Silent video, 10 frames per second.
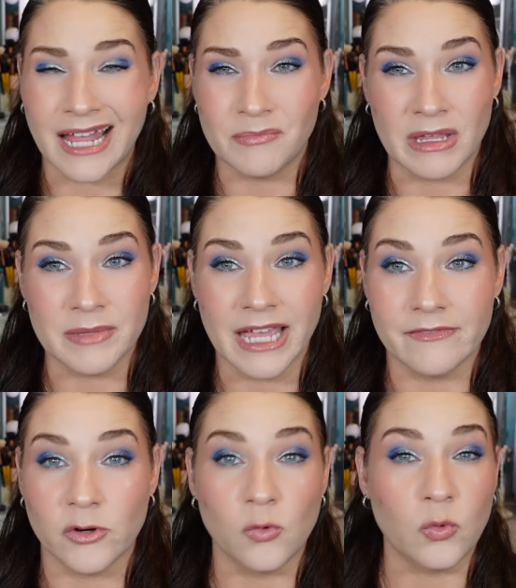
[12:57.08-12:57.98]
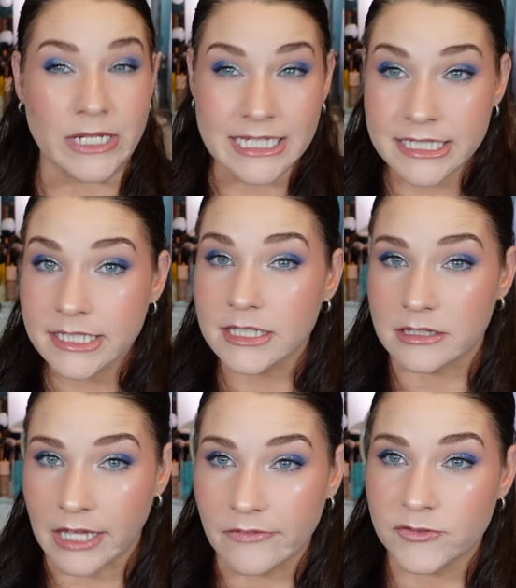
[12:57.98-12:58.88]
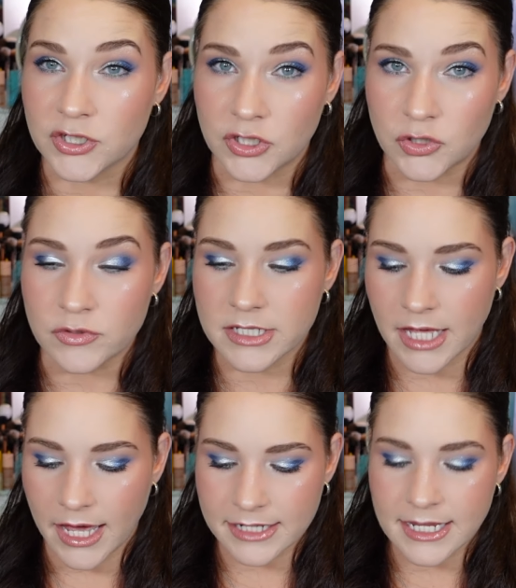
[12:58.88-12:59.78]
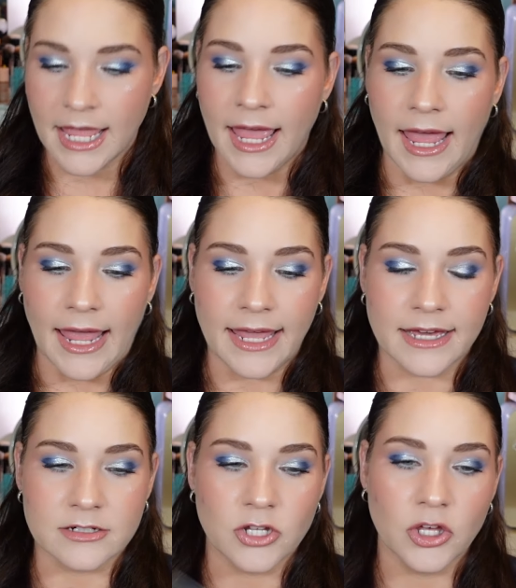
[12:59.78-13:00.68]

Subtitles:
I maybe have a week left to use that, and